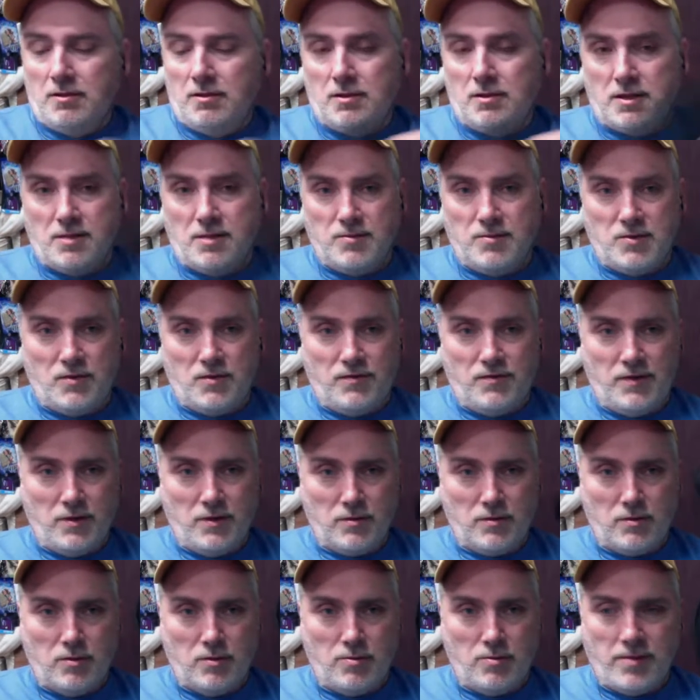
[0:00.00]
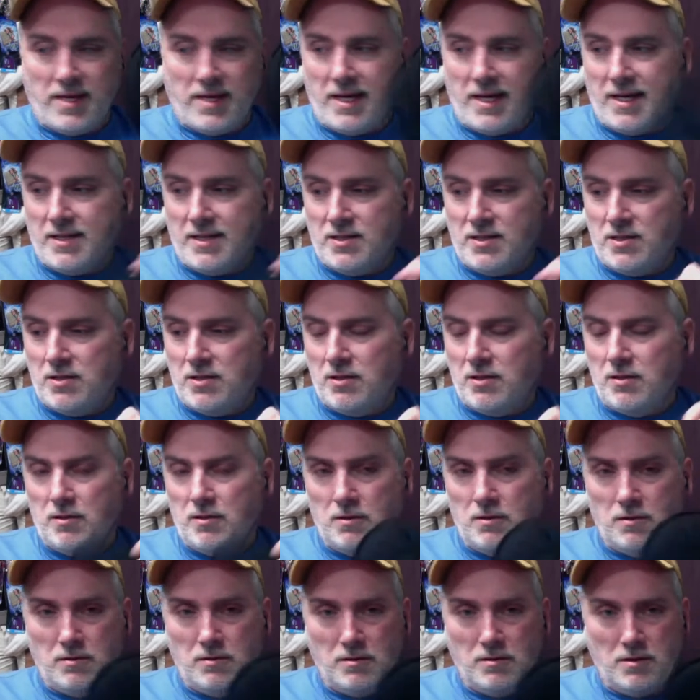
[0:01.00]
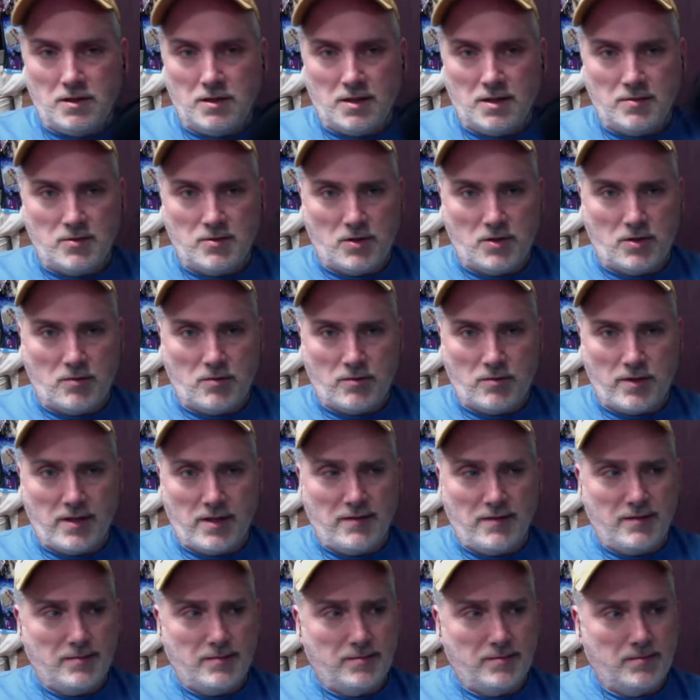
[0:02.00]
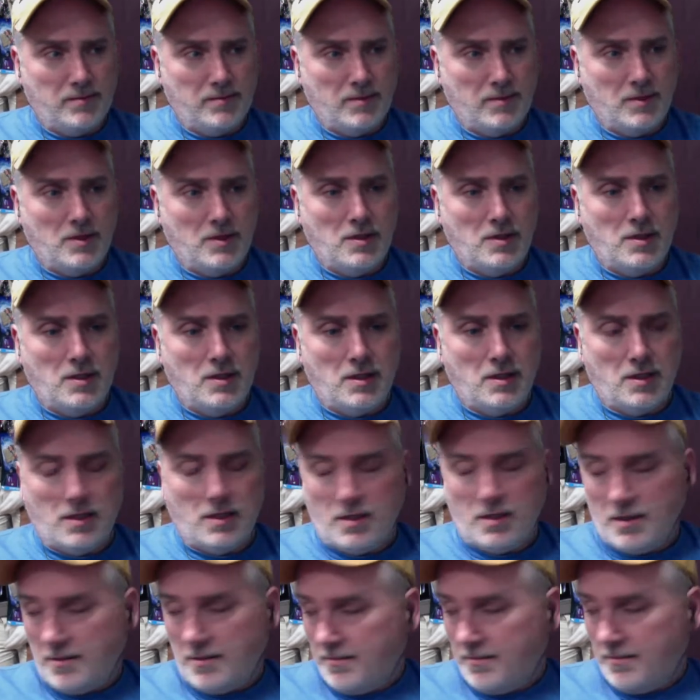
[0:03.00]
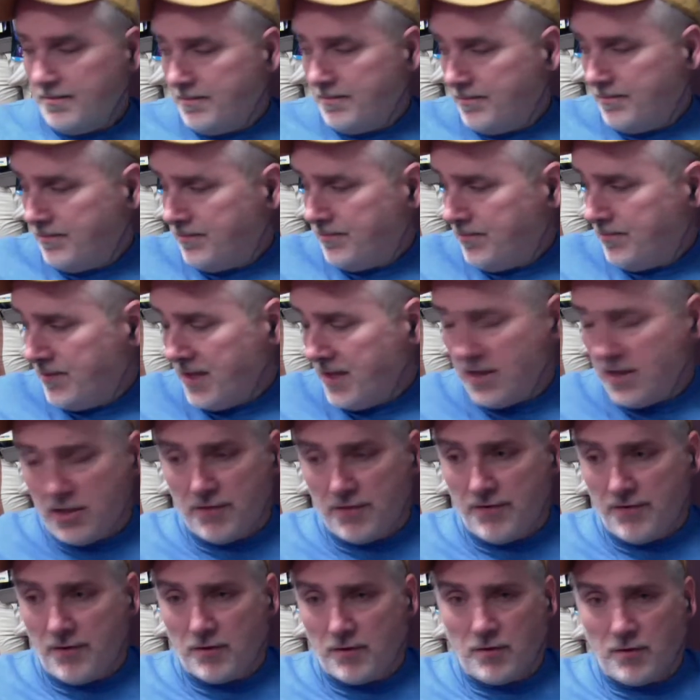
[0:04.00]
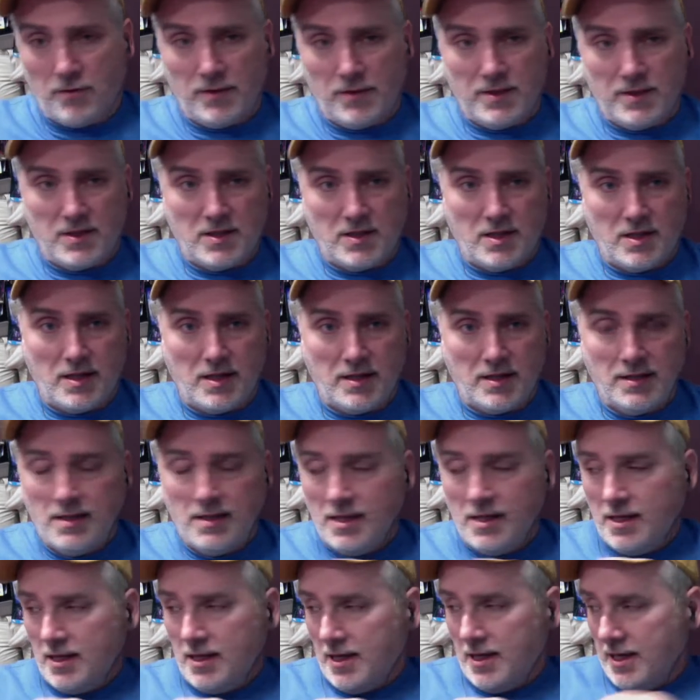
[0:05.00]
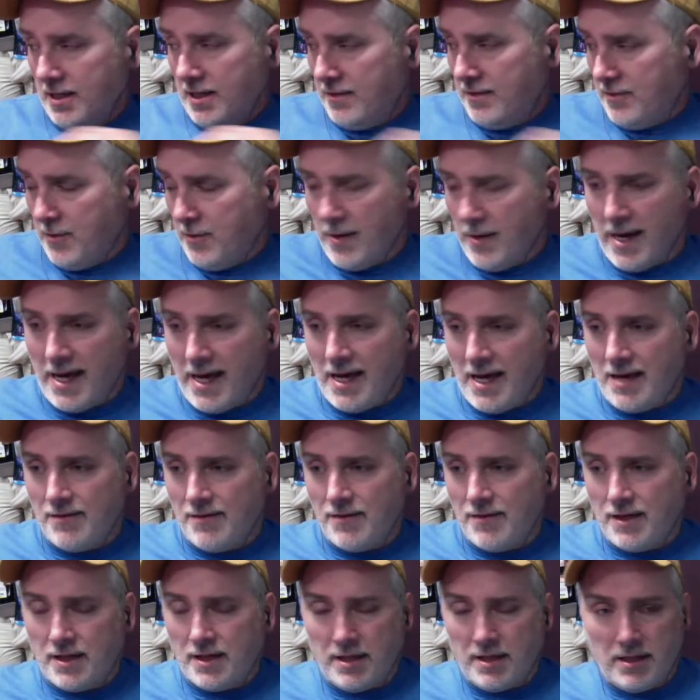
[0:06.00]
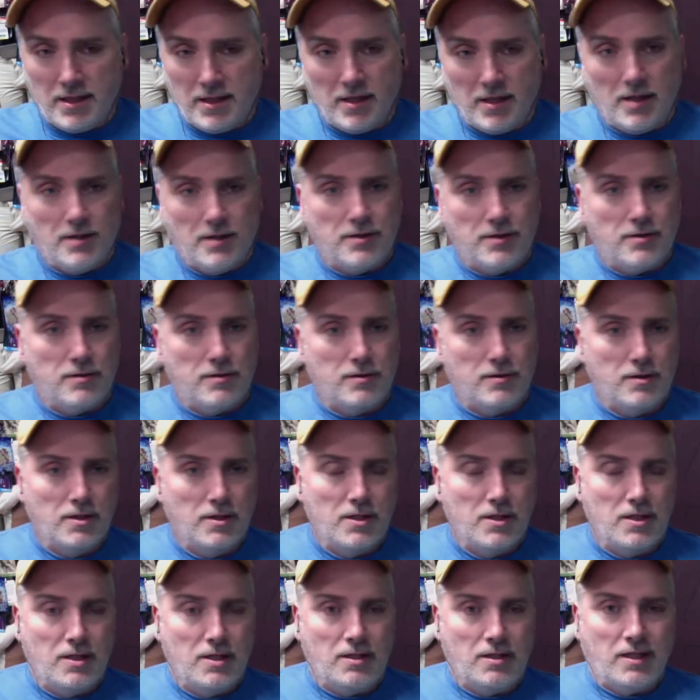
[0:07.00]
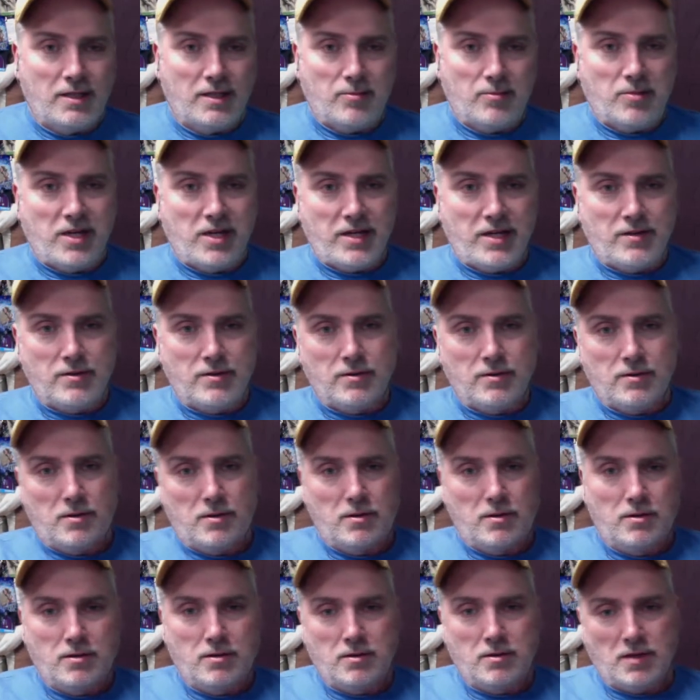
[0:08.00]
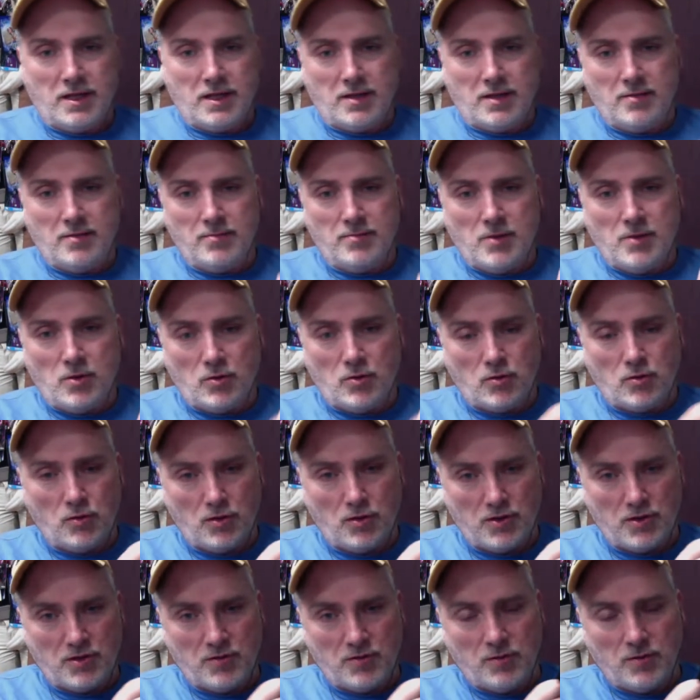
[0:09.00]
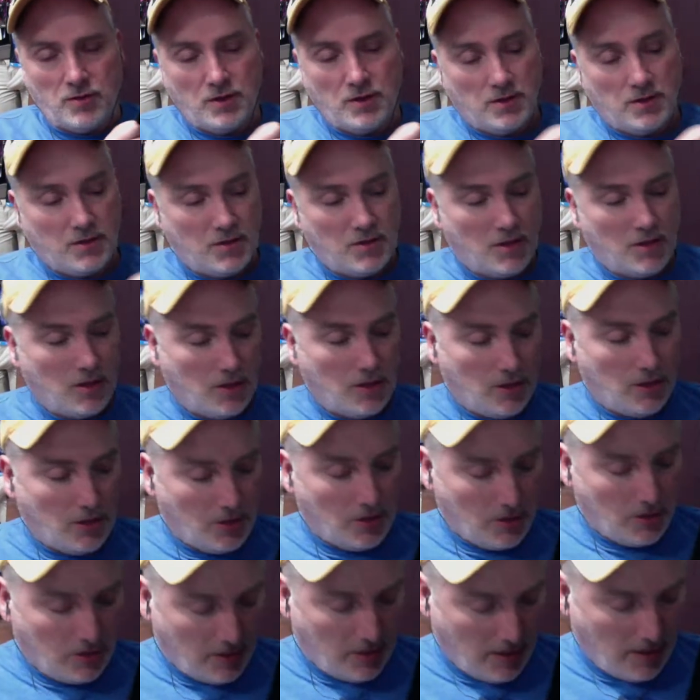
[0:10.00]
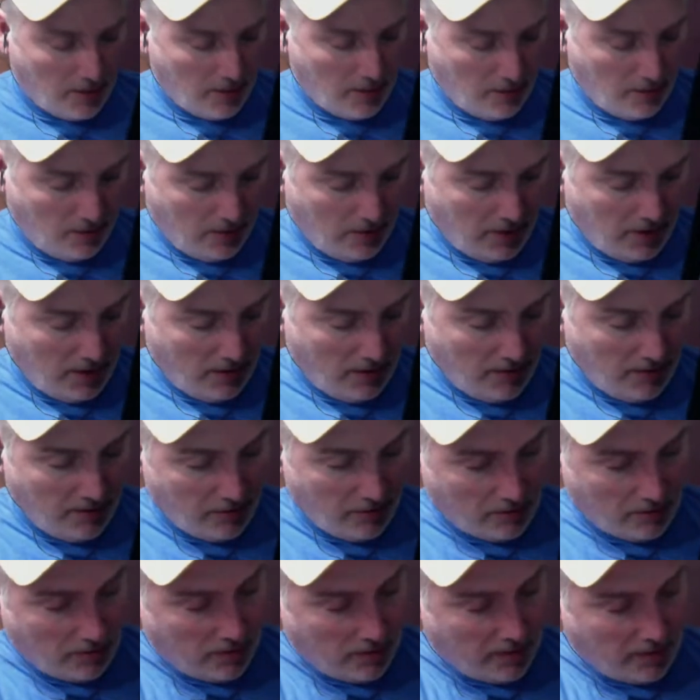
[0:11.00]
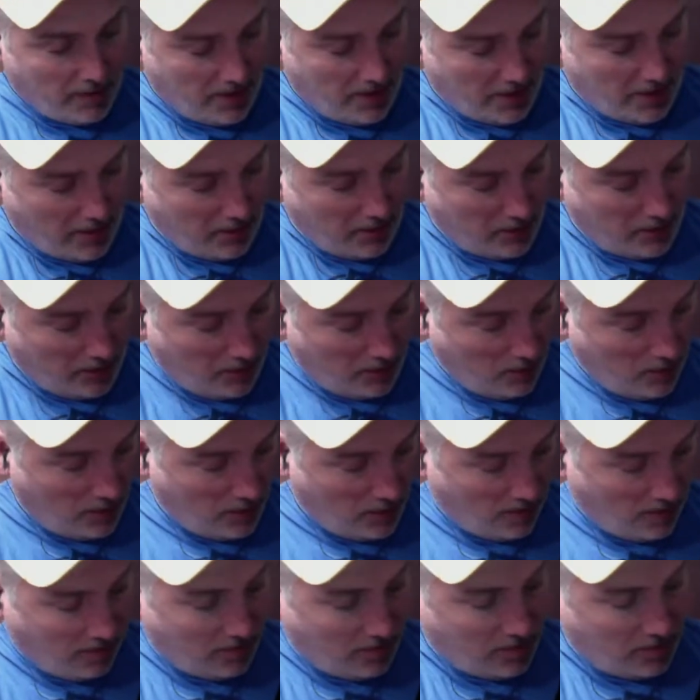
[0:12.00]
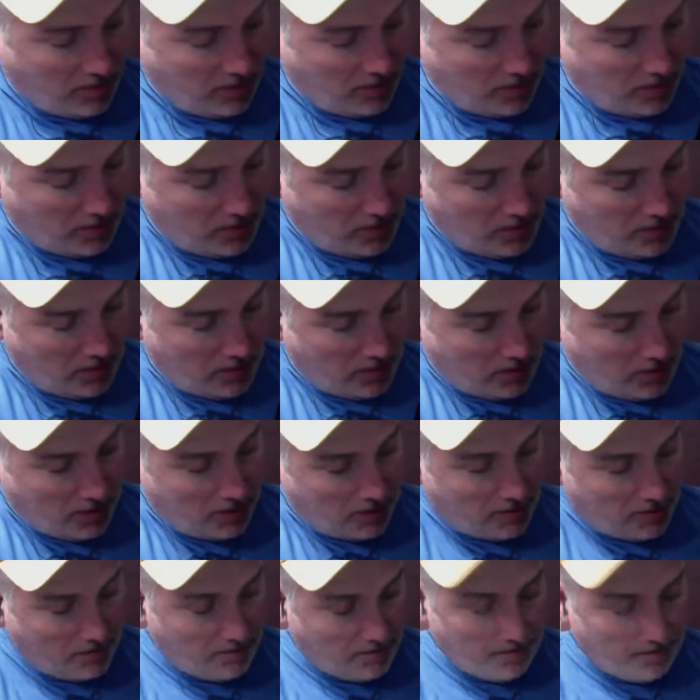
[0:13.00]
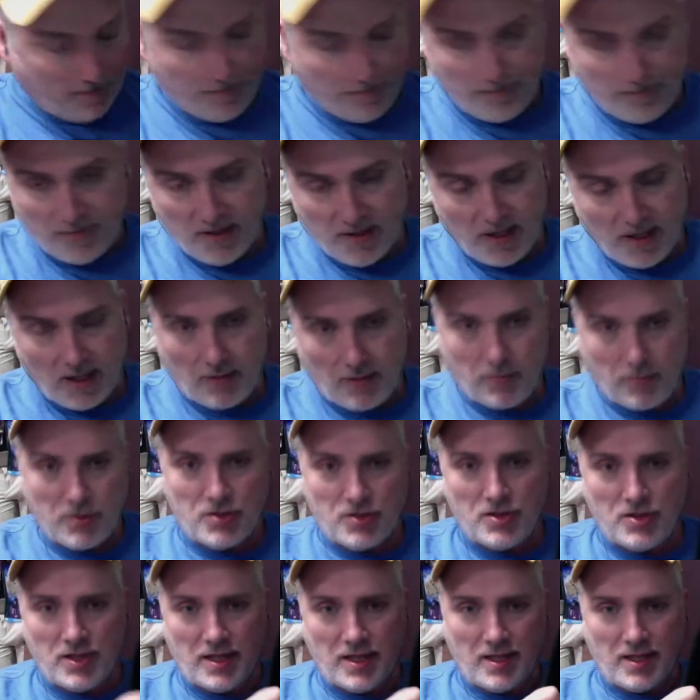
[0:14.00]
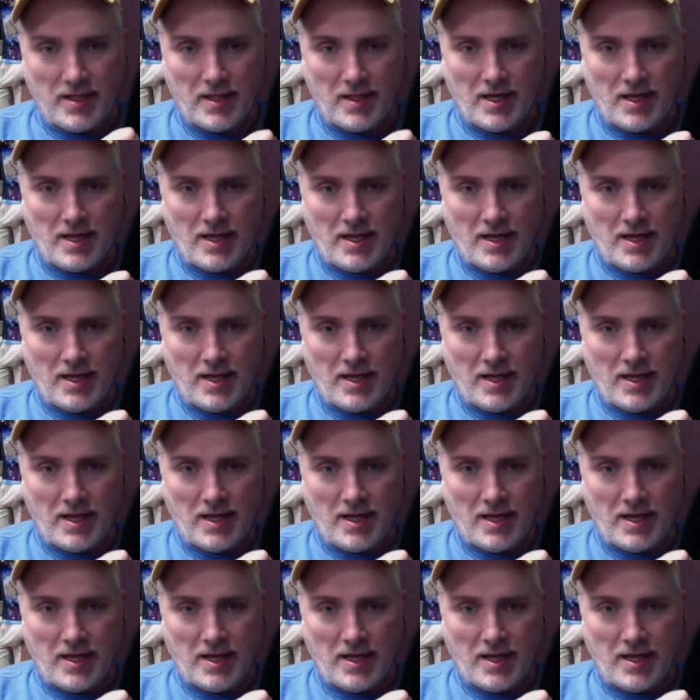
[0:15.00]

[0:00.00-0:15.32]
Comes with Velcro pads. Comes with 3 of them. Um, they just Velcro inside. And if you have any of the other like biker, like motocross ones, it'll Velcro in anywhere you want them. Um, I wish I